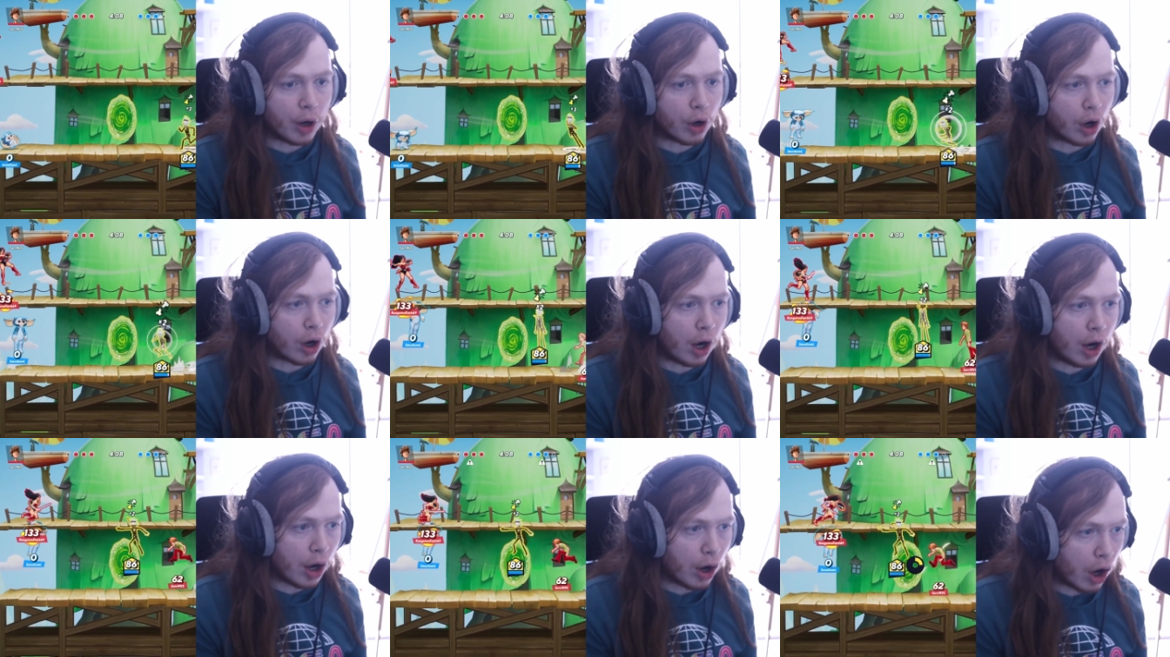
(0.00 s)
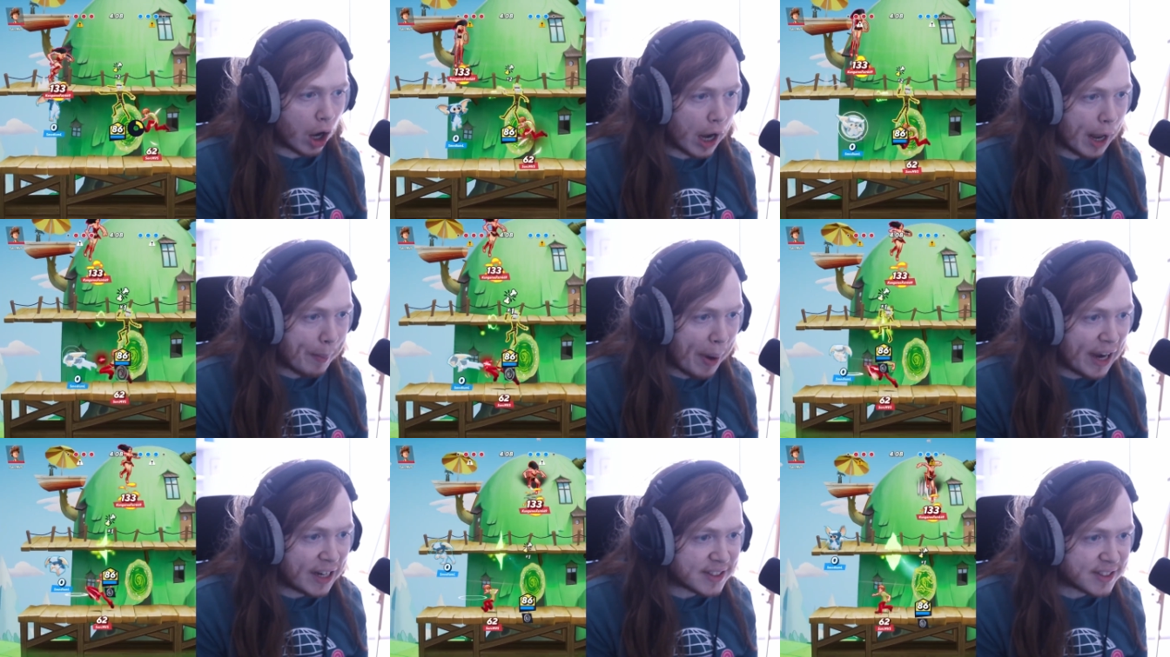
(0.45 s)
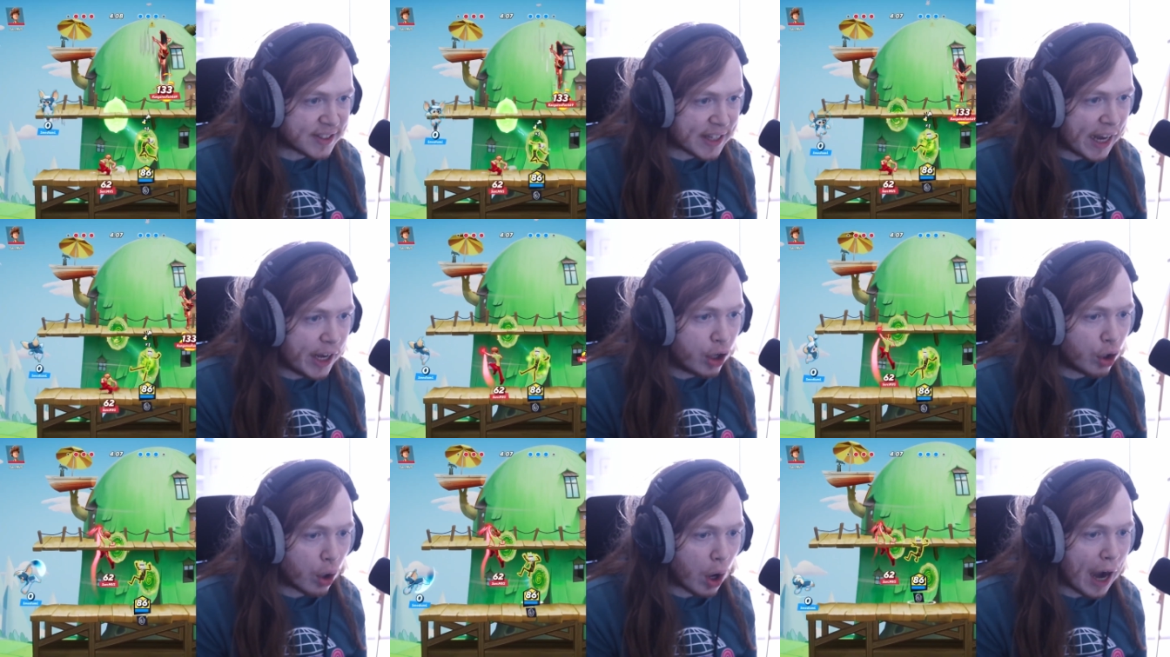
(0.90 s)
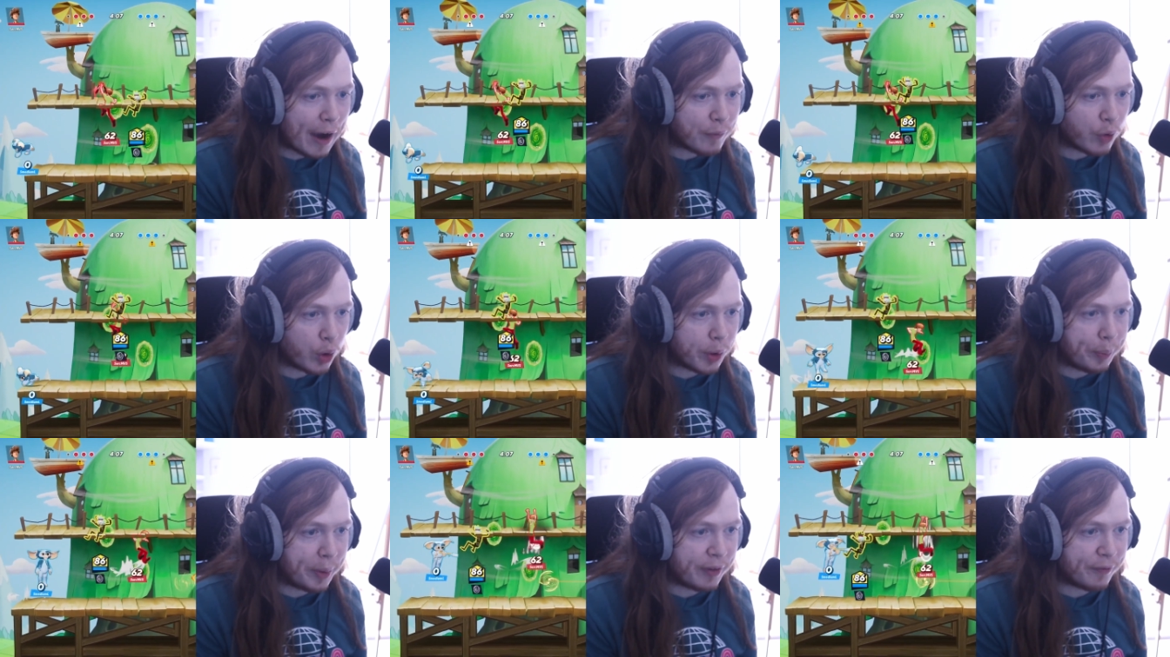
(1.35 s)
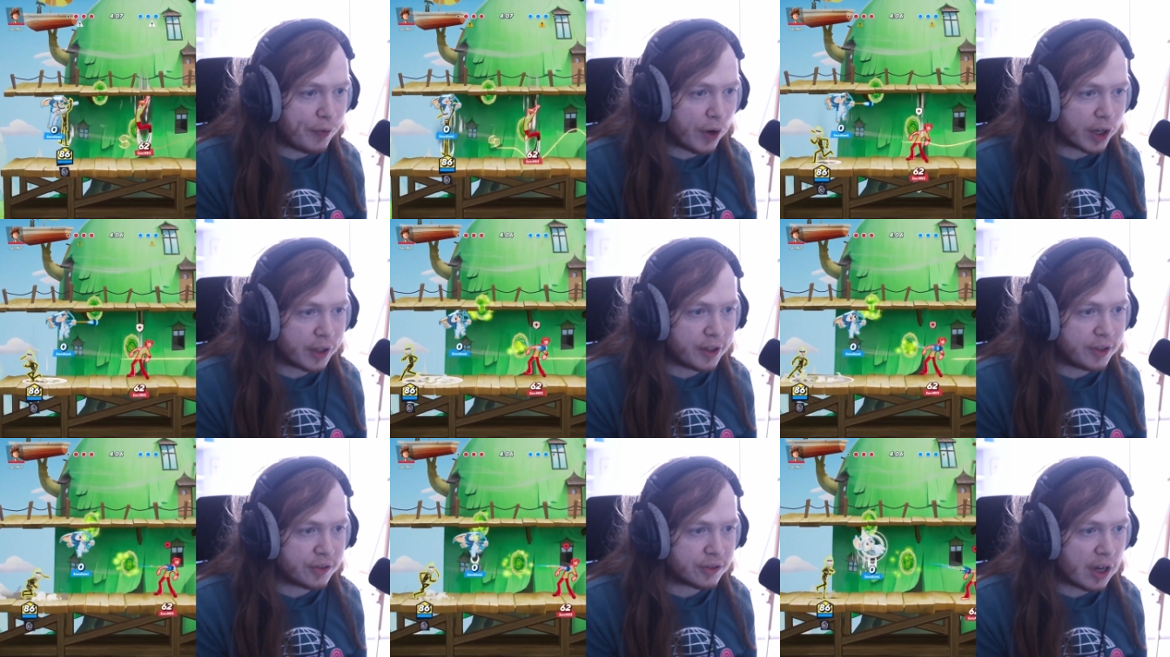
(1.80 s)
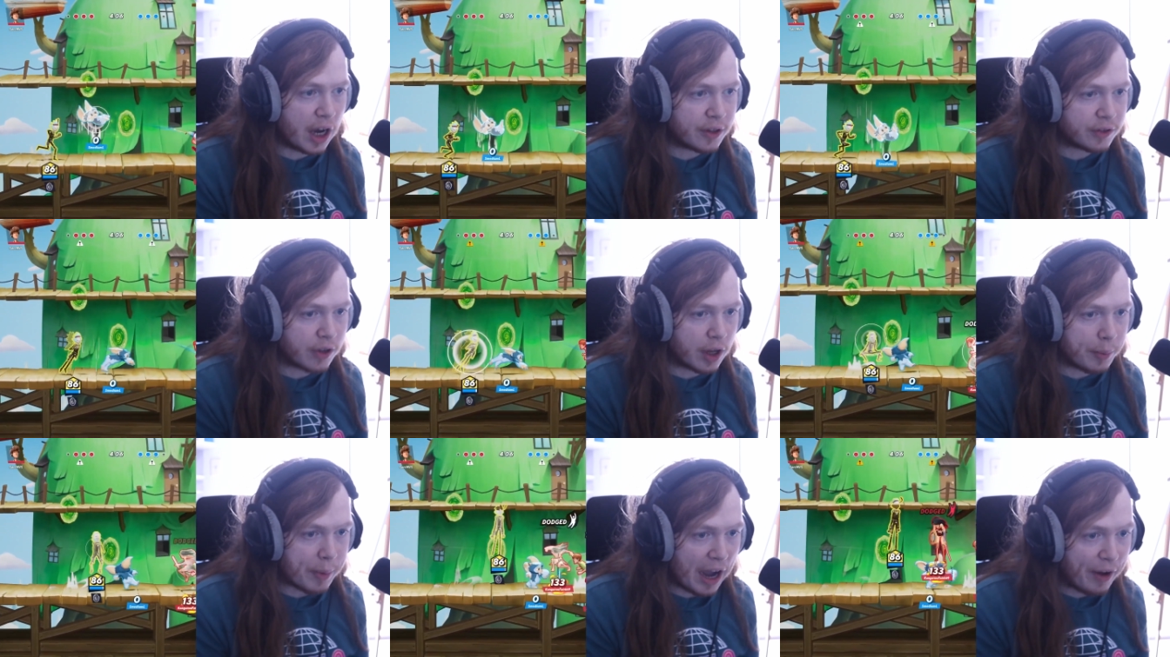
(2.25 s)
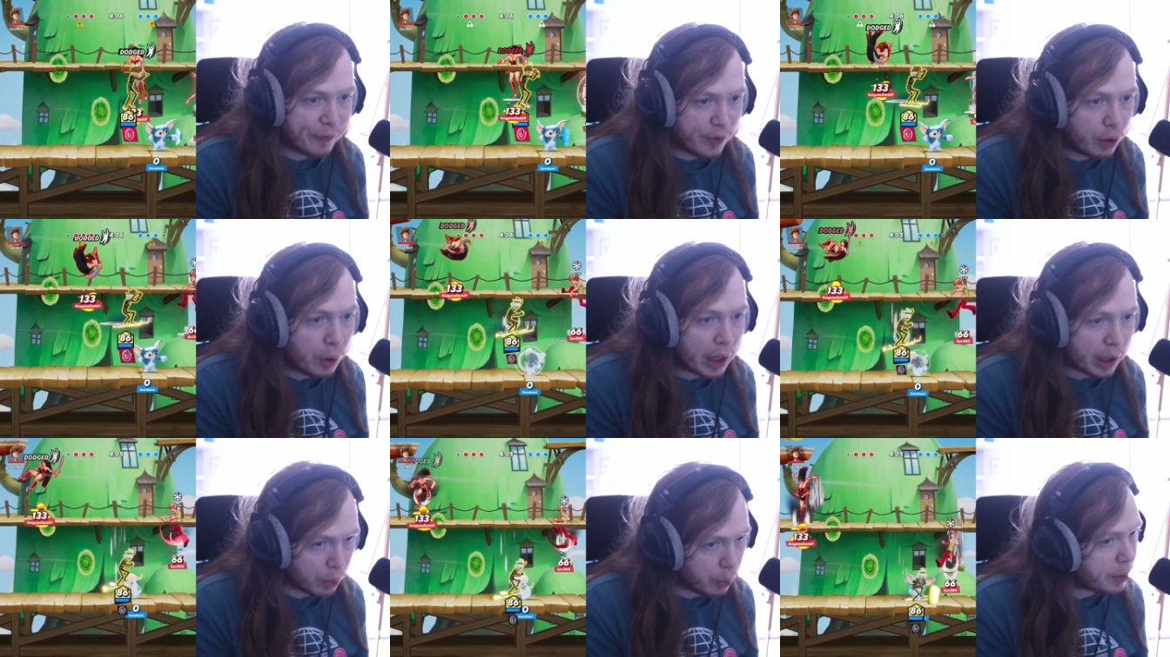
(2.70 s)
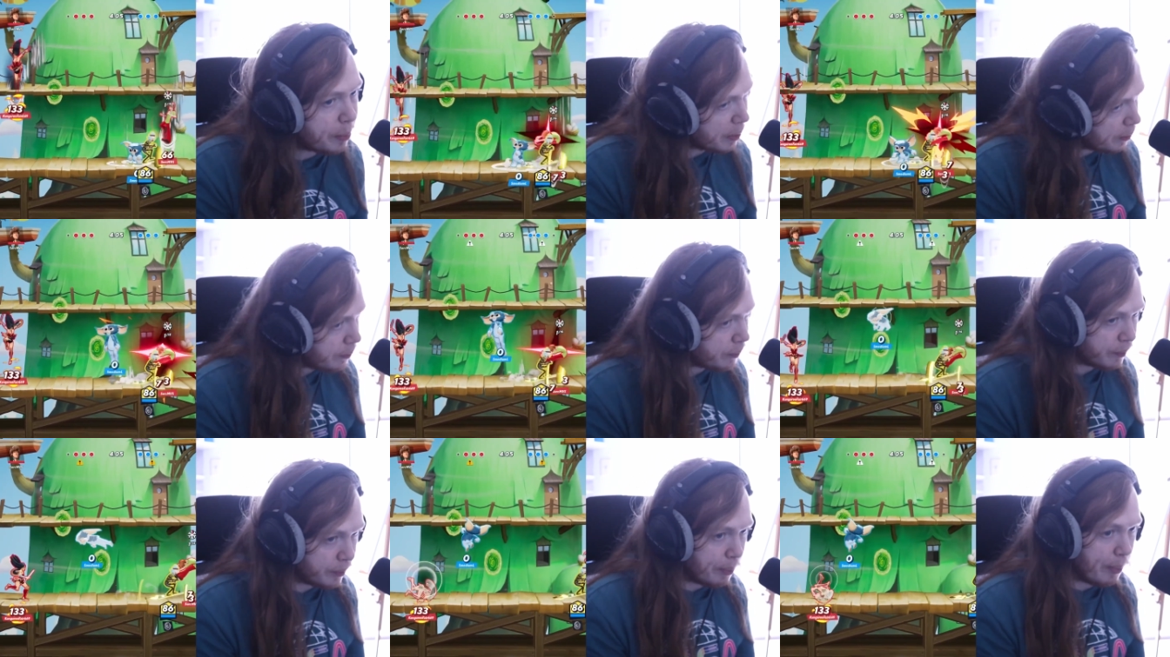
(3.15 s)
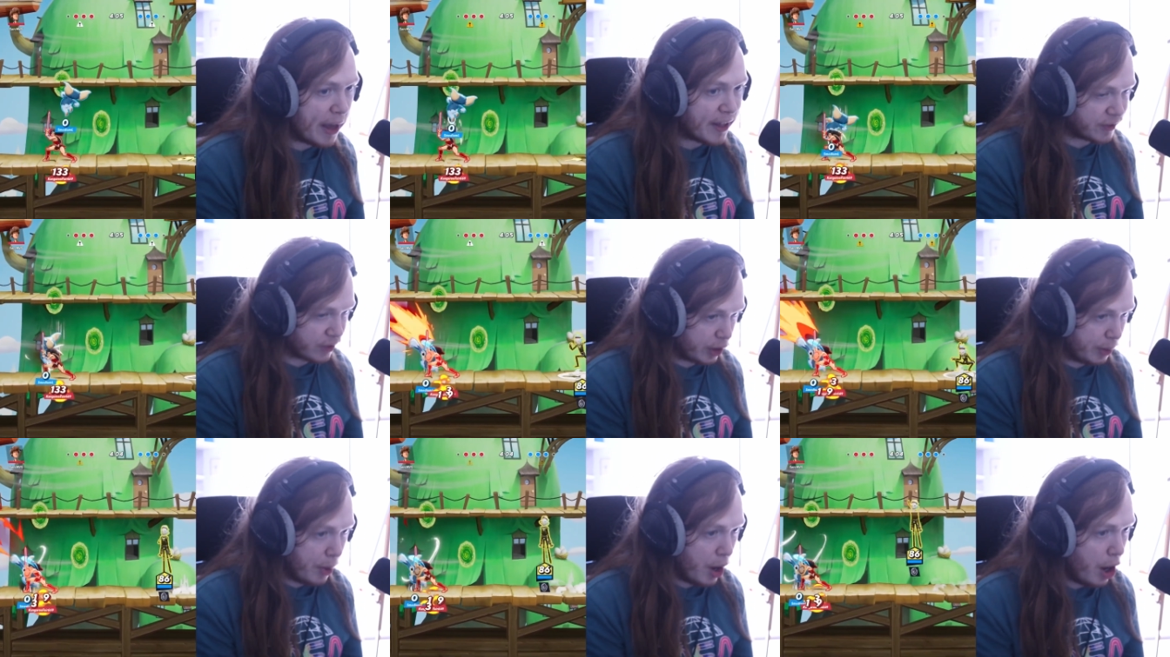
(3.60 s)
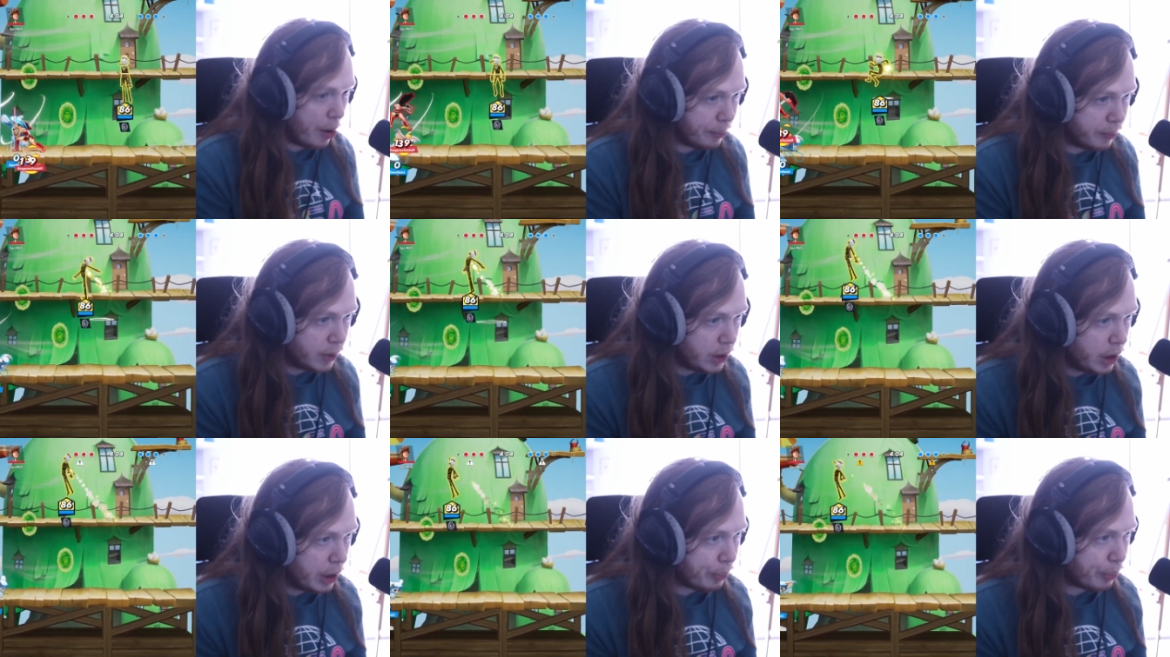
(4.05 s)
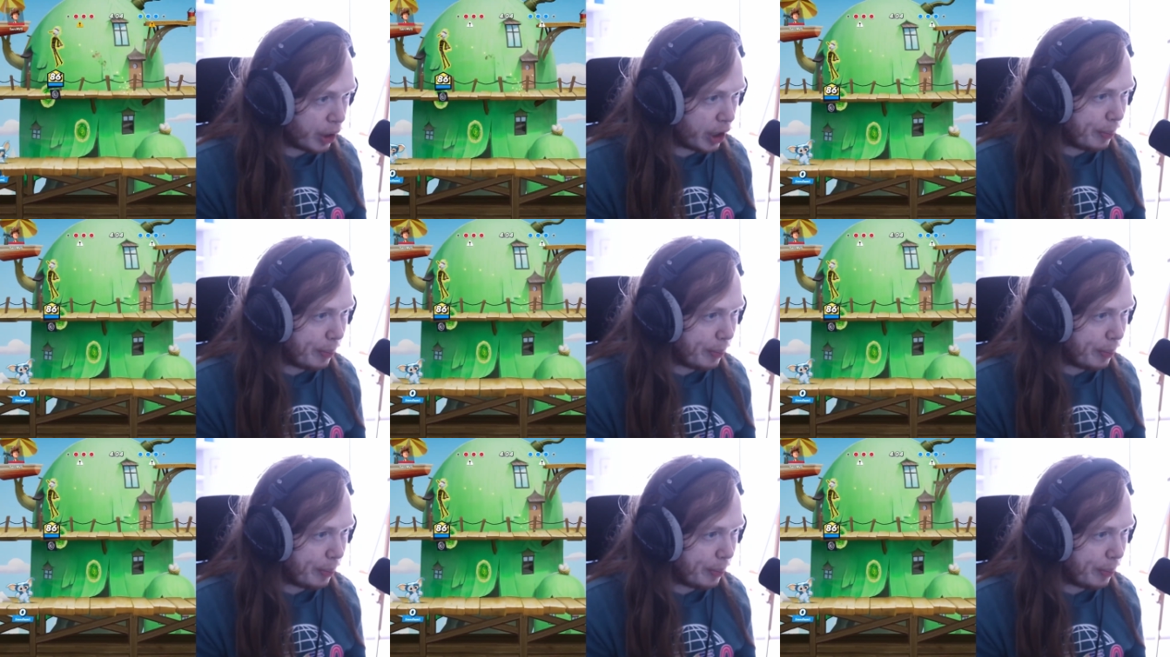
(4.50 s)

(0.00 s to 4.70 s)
Or, or, am I insane or have we been fucking these guys up? I feel like we've been messing them up pretty